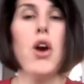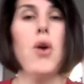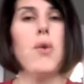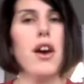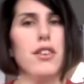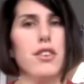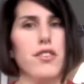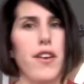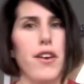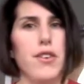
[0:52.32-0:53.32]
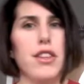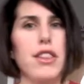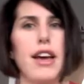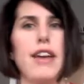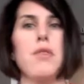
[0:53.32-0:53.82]
We also found
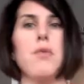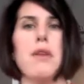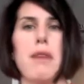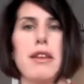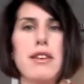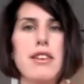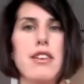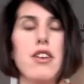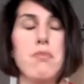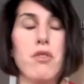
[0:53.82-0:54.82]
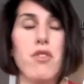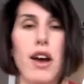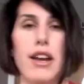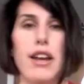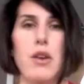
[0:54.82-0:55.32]
that when messages are
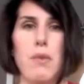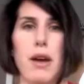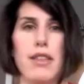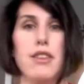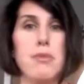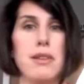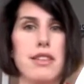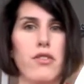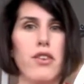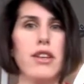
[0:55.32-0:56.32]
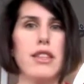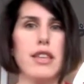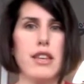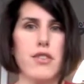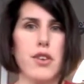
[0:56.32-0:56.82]
provided in a way that's specific to the
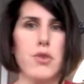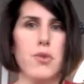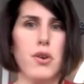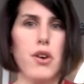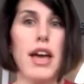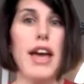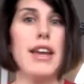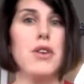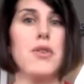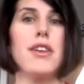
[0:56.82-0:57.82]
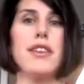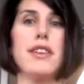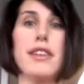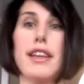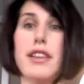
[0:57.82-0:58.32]
individual, it increases
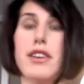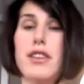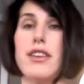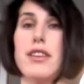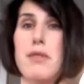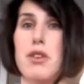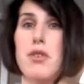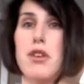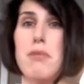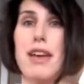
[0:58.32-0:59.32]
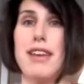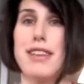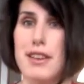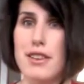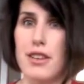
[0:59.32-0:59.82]
the likelihood that somebody's going to pay
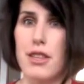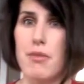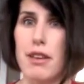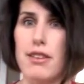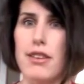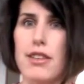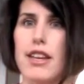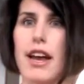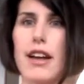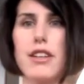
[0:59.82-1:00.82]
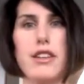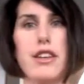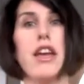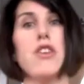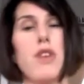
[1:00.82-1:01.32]
attention to the message and actually
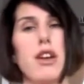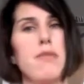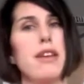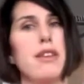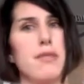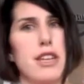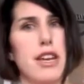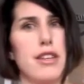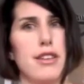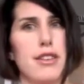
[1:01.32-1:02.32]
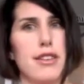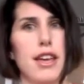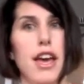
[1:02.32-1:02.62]
try to make some changes.